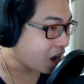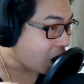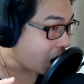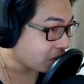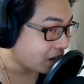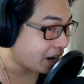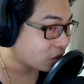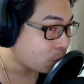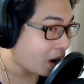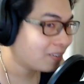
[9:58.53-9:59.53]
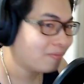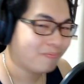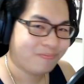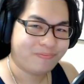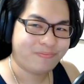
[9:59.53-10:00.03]
on the next one.
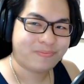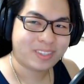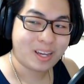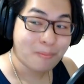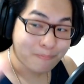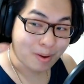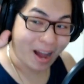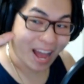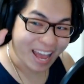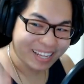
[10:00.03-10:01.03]
Bye-bye.